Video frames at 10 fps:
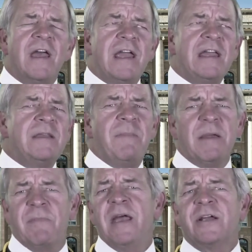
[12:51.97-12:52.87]
In the
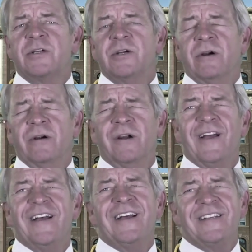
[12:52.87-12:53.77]
big picture,
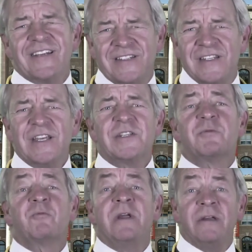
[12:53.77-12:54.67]
does this
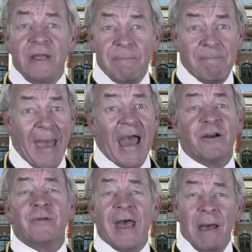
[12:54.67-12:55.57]
really
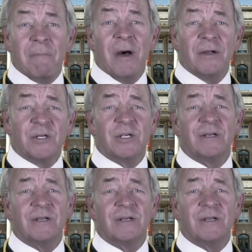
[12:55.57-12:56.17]
matter that much?